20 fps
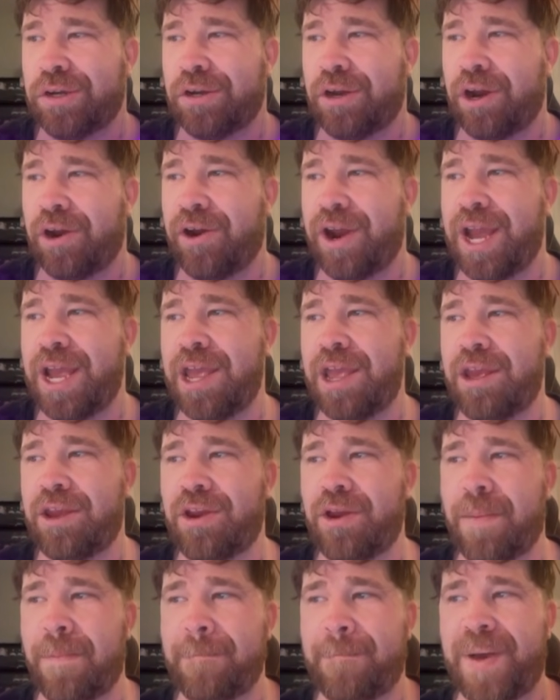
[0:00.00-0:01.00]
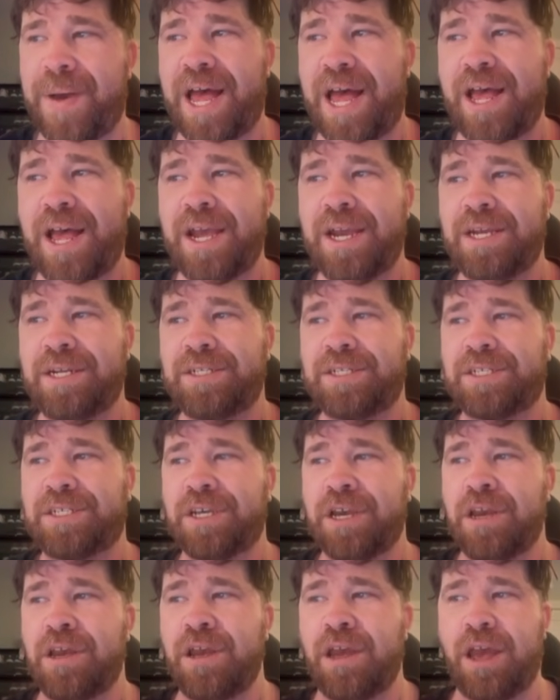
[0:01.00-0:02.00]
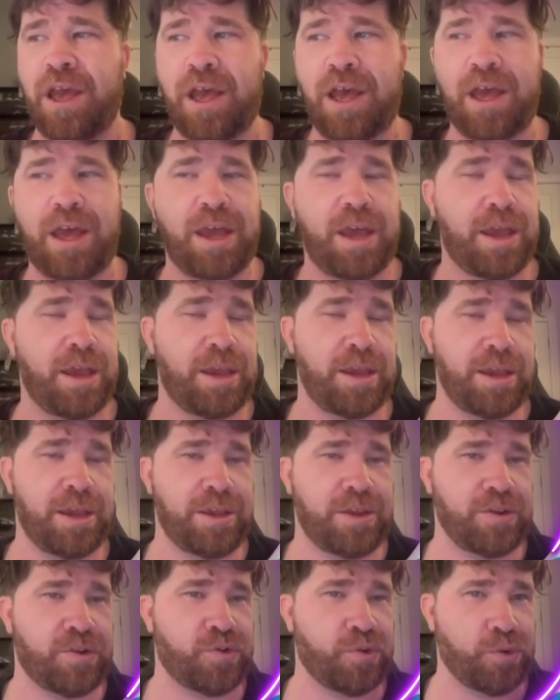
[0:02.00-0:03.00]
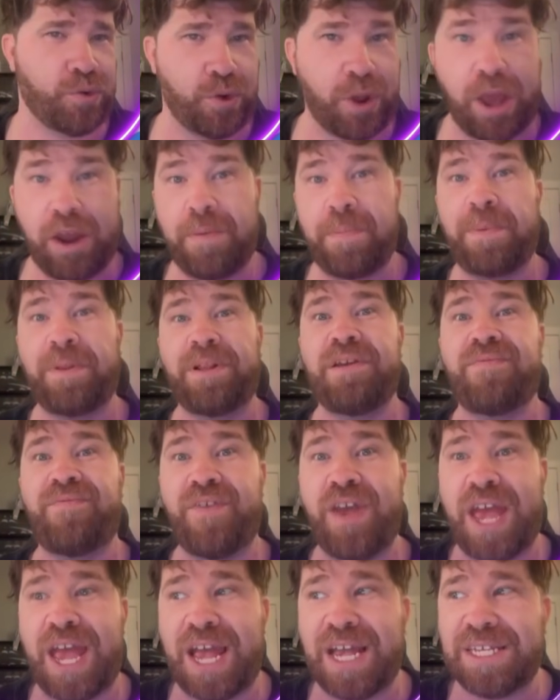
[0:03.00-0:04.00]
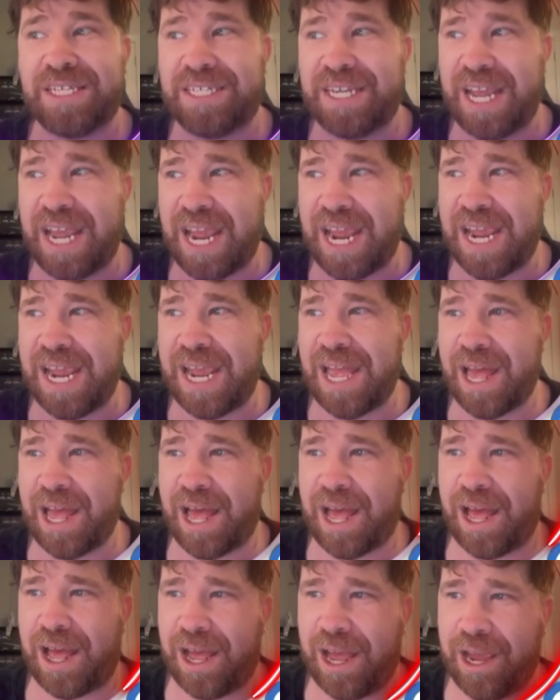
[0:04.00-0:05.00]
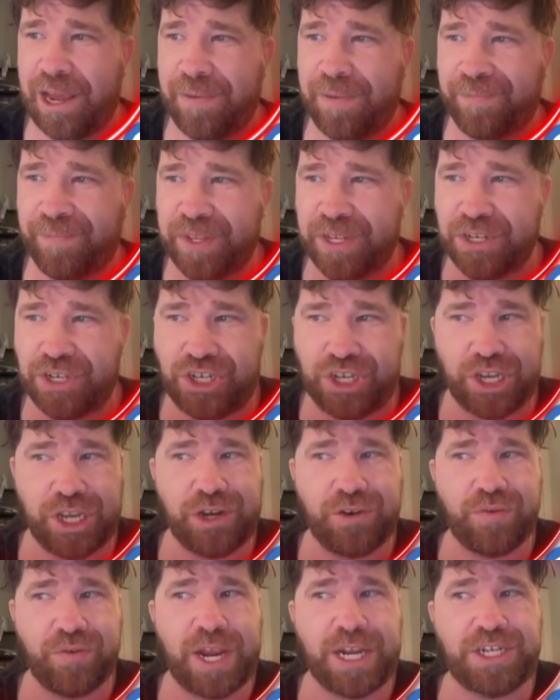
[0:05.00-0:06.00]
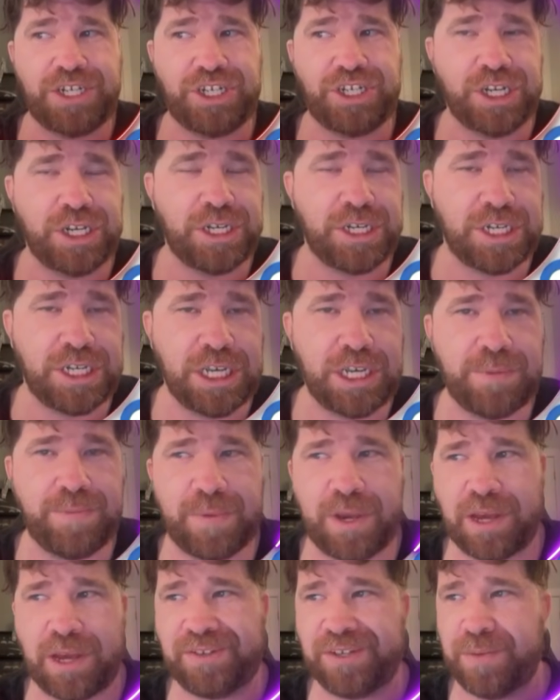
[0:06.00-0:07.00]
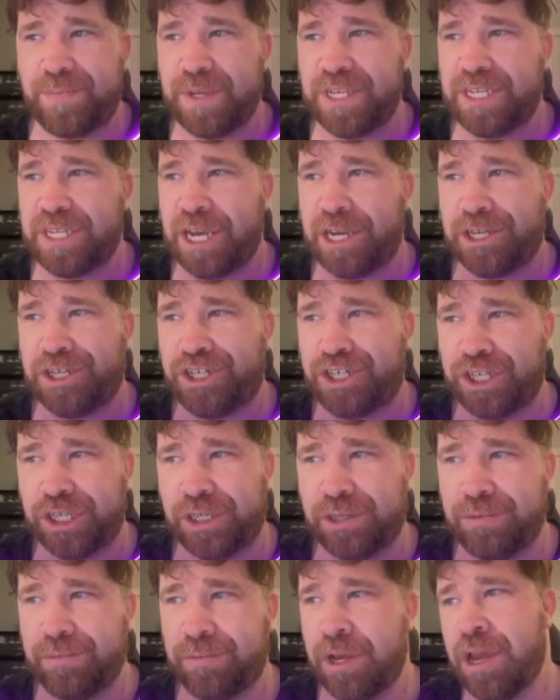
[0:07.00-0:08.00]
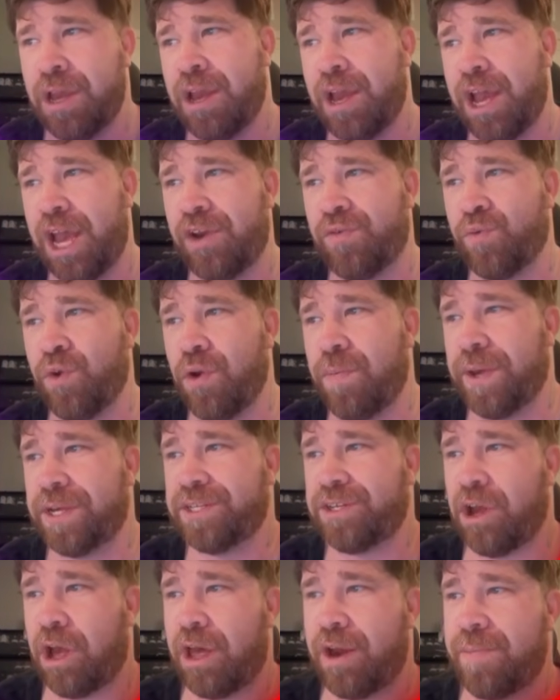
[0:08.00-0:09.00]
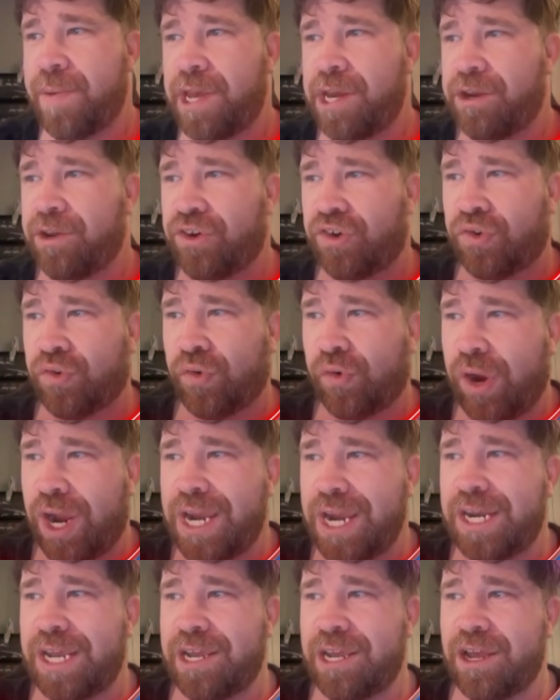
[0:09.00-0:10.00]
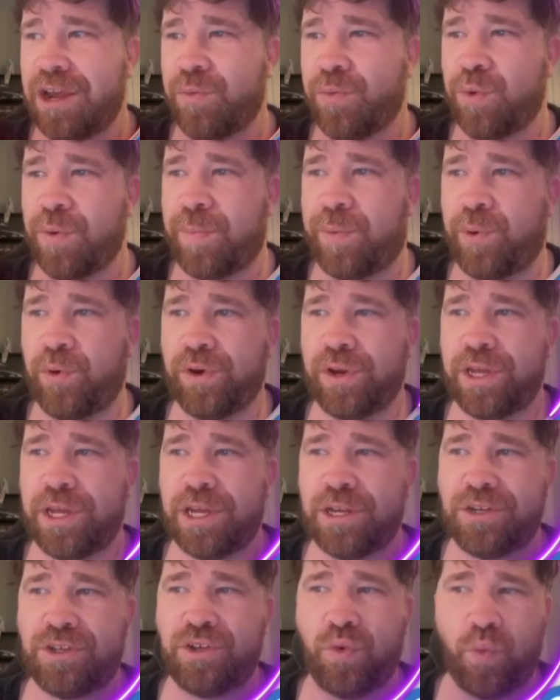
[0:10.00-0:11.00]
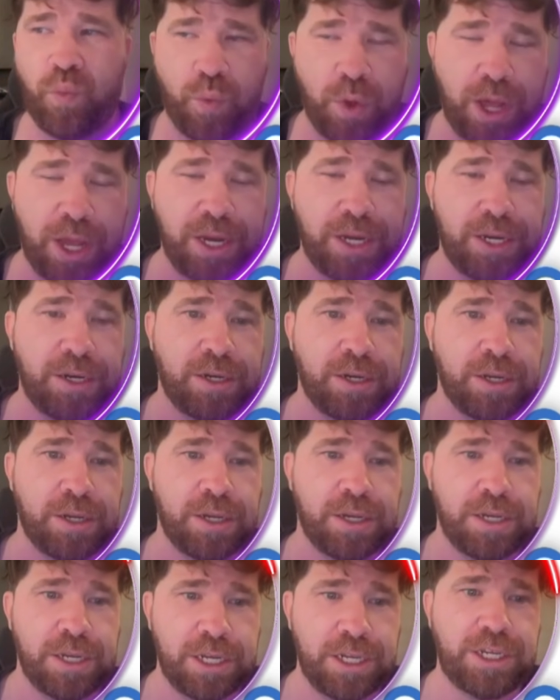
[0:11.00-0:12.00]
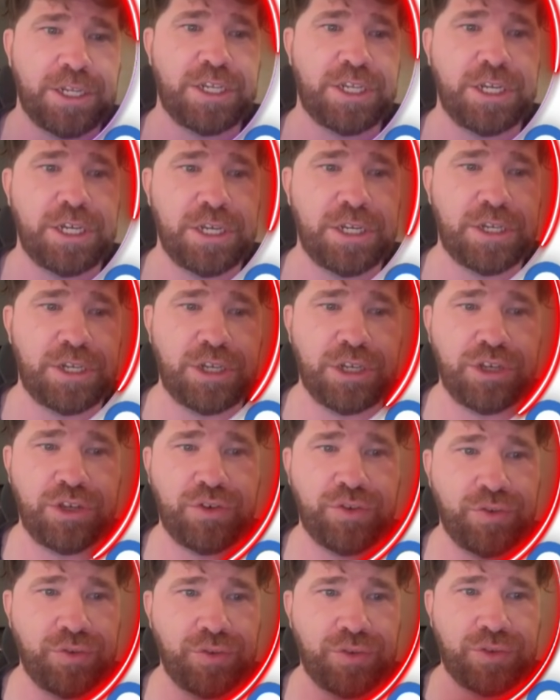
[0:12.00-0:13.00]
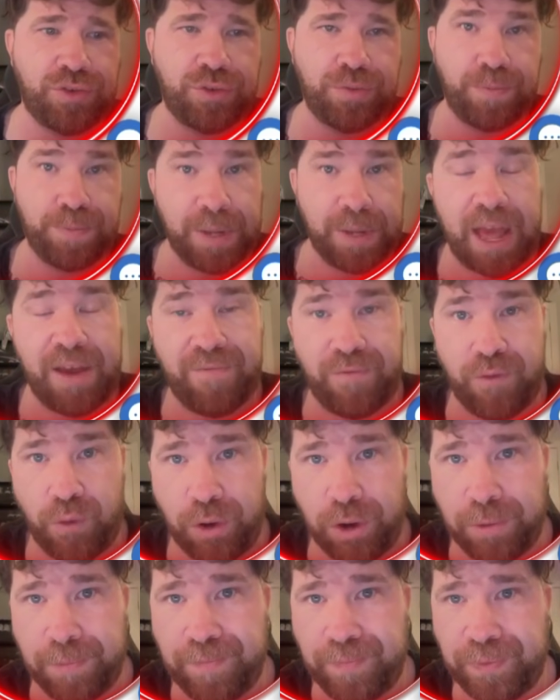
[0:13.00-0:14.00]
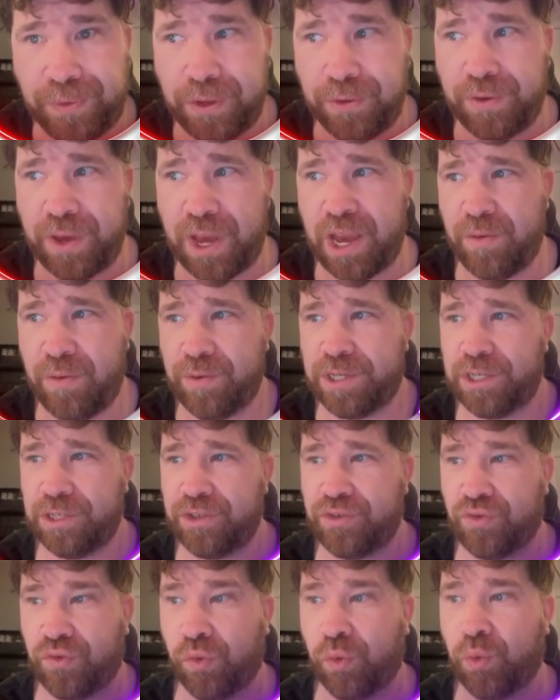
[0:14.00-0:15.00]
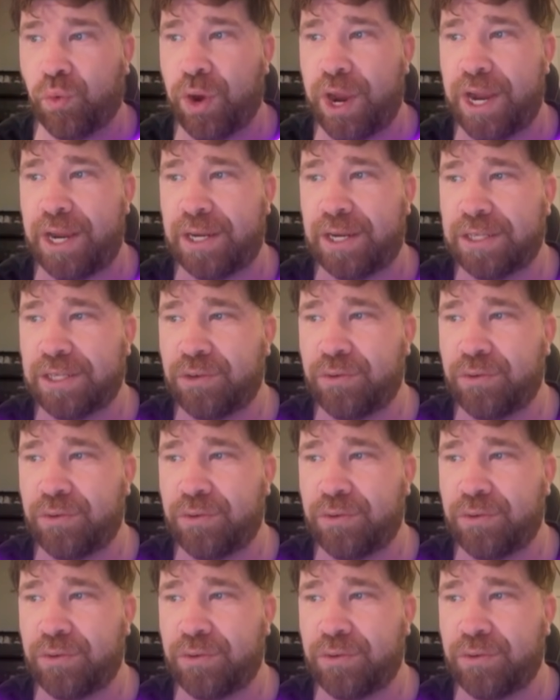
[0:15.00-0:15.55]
All right. It combines incredibly fast AI generation, deep customization, and robust automated grading and reporting into one easy to use platform. Okay, which is great.